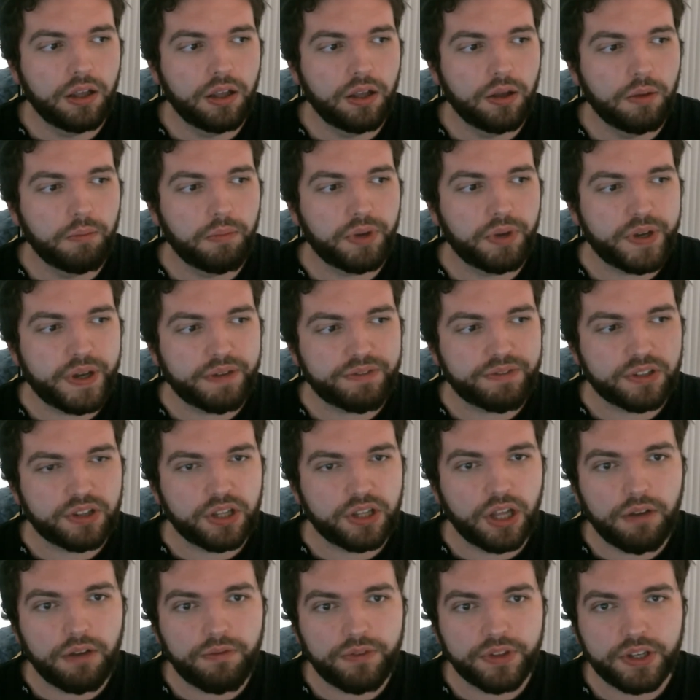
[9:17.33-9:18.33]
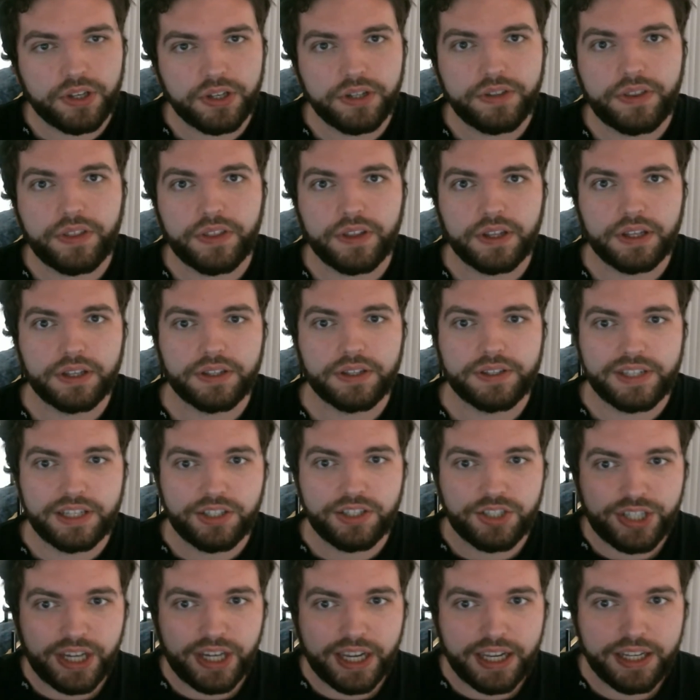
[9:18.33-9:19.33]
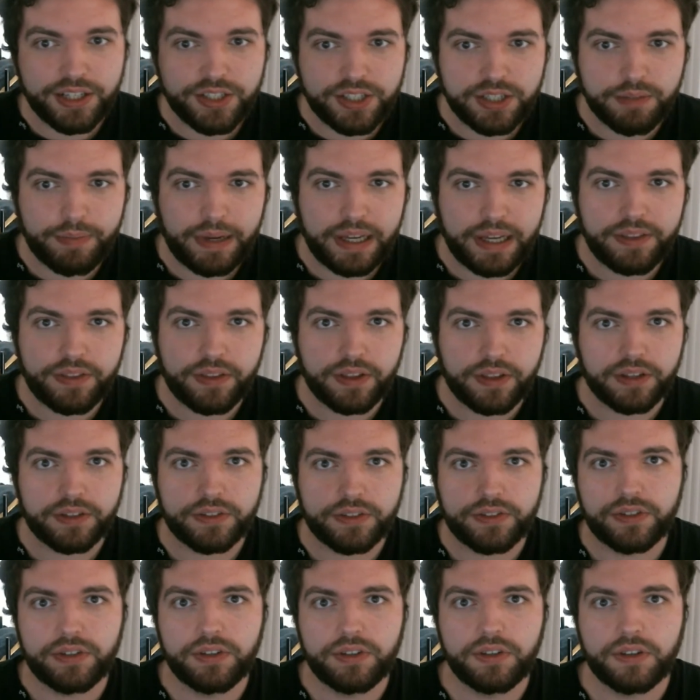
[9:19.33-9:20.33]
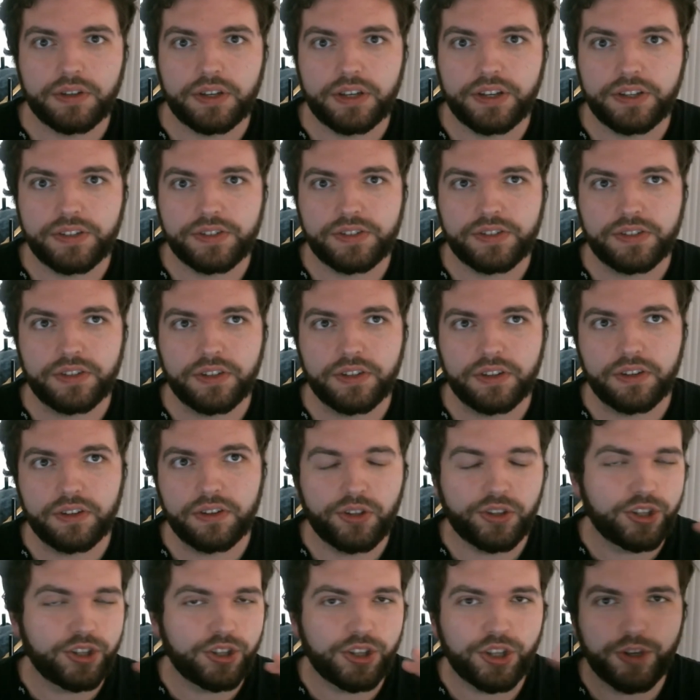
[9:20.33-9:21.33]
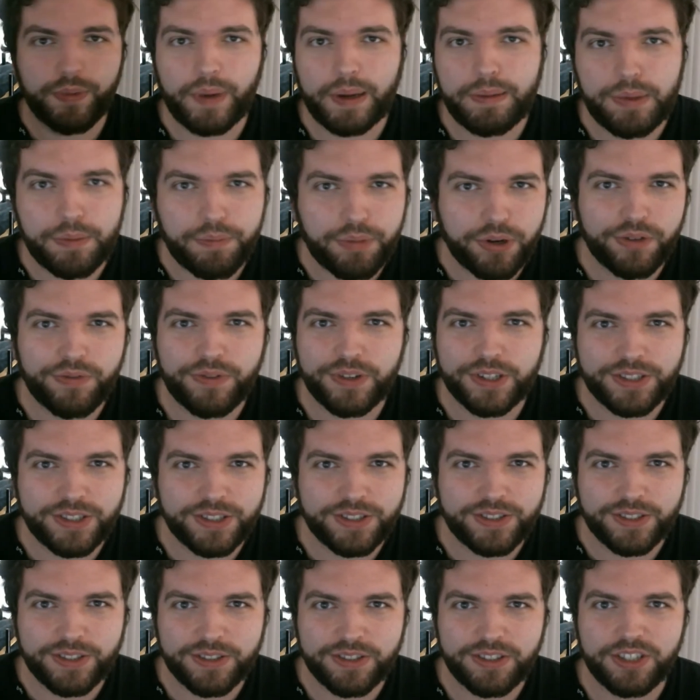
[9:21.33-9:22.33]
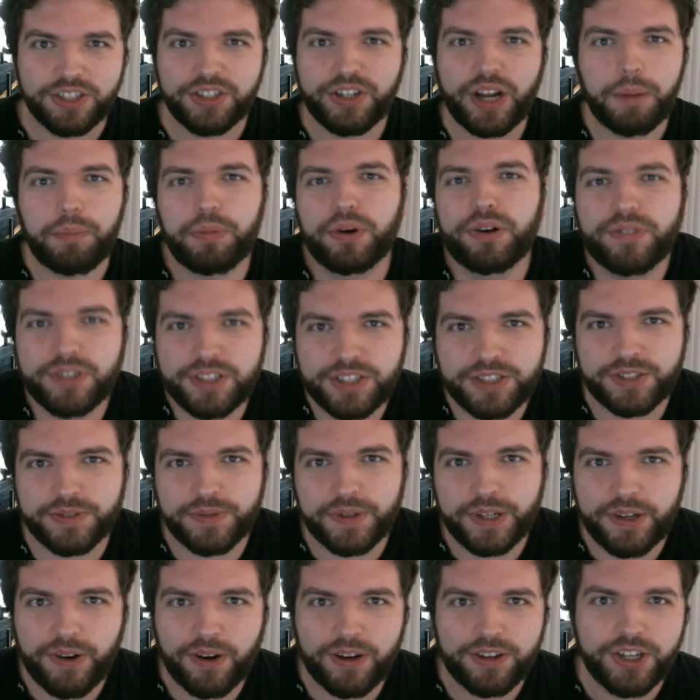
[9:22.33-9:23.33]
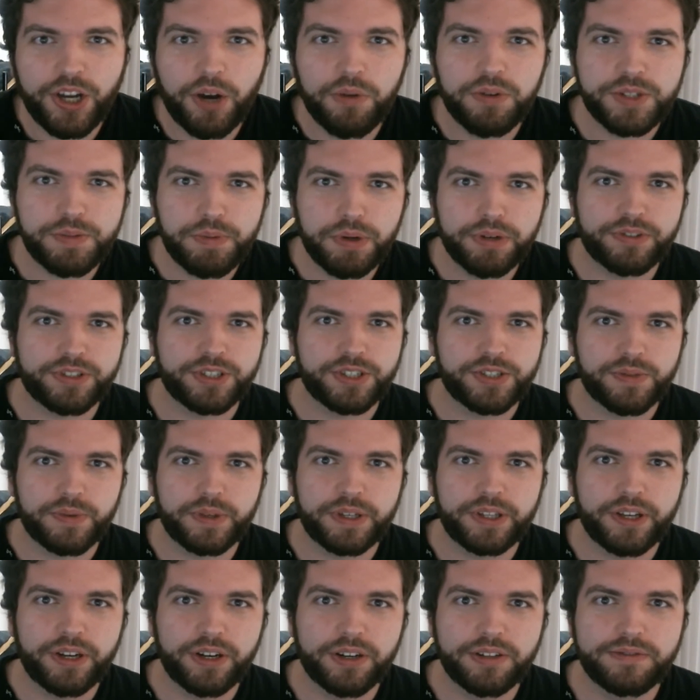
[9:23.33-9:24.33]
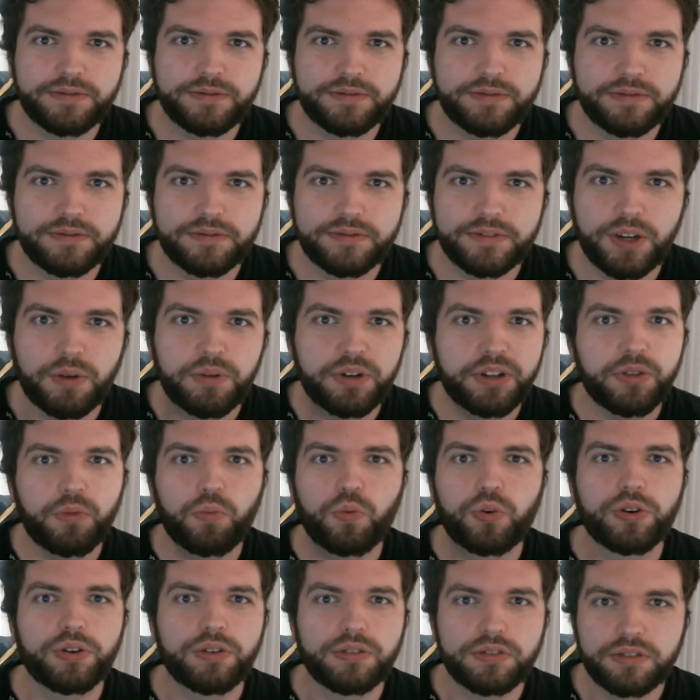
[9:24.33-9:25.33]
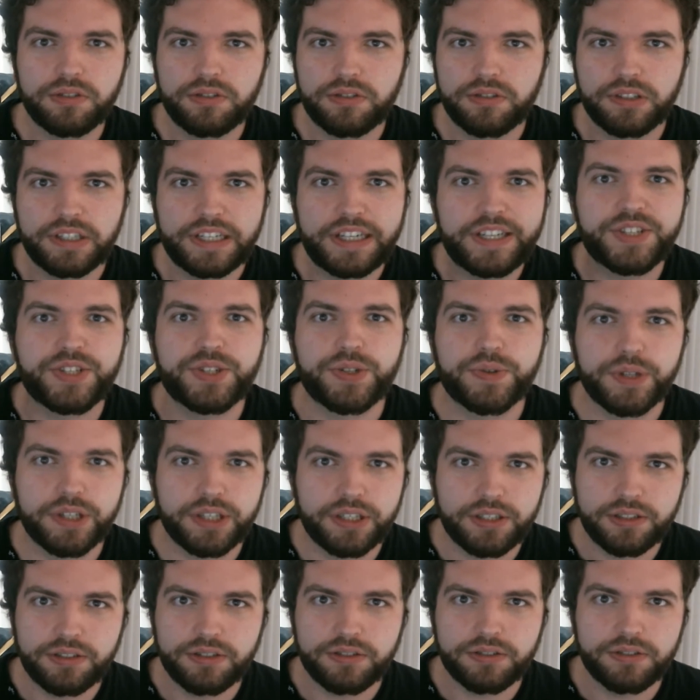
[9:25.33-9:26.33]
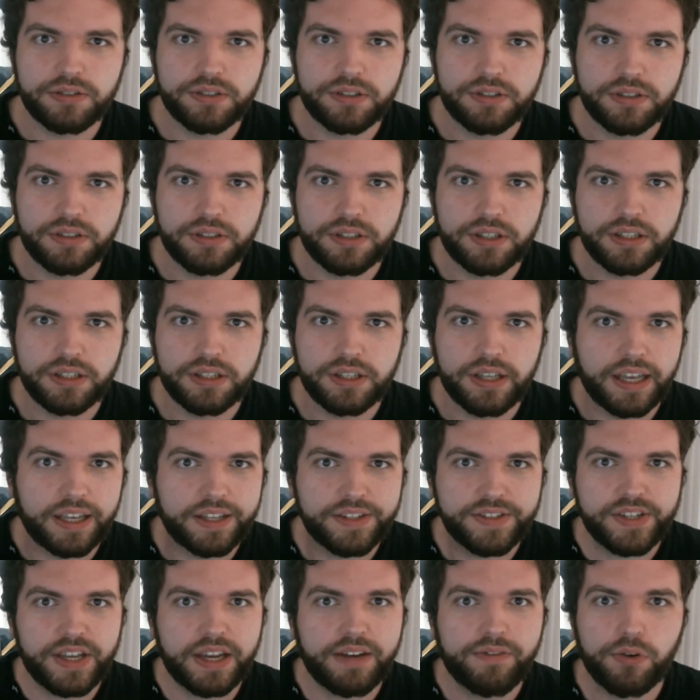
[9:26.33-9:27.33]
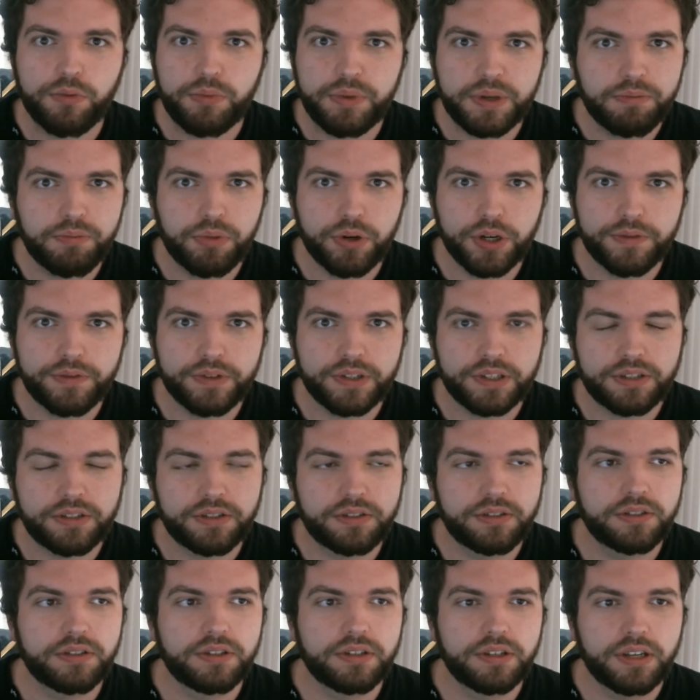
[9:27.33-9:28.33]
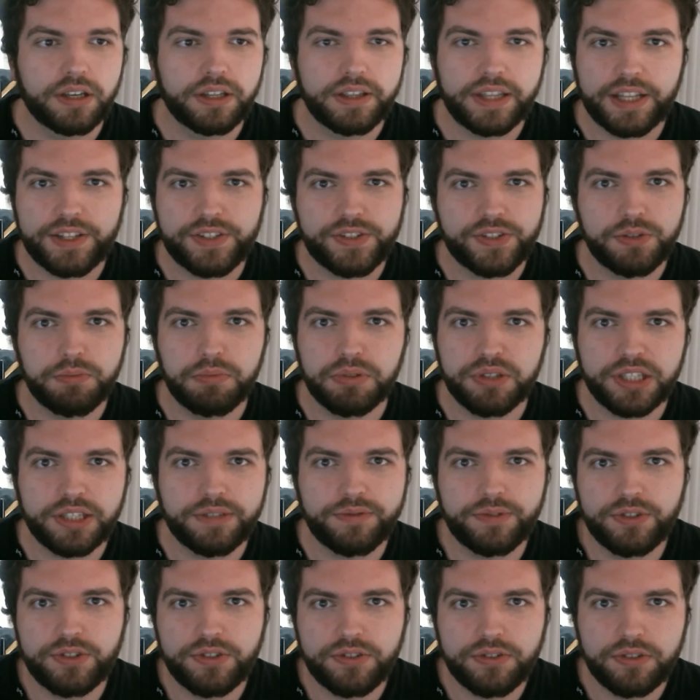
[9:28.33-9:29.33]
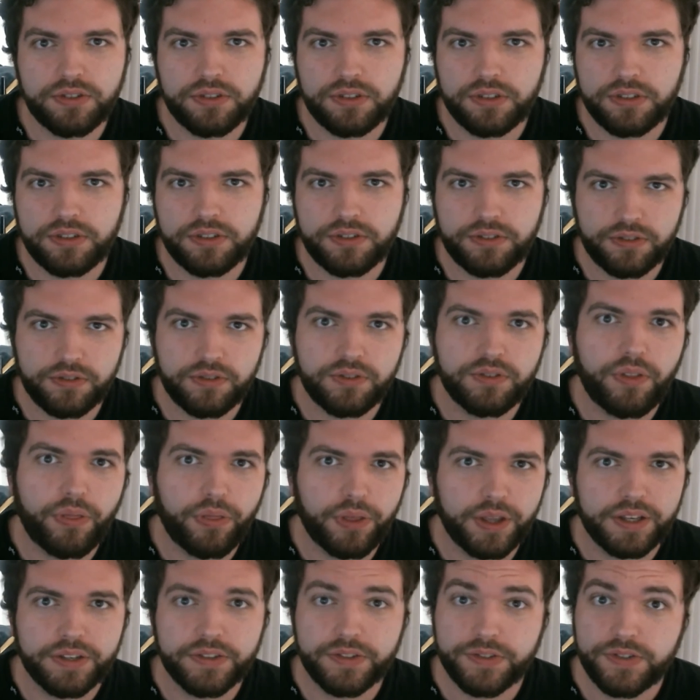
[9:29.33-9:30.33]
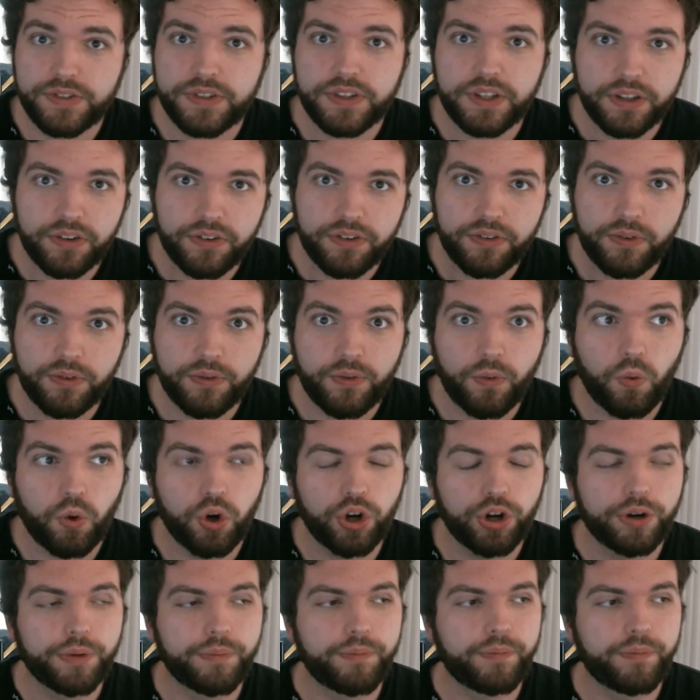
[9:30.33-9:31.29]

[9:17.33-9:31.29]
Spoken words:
But you have to love the good things and change the bad things. Because you might be perfect you're not perfect just the way you are. No one's perfect just the way they are. No one in the world, in history, has ever been perfect. Unless you believe in things that were.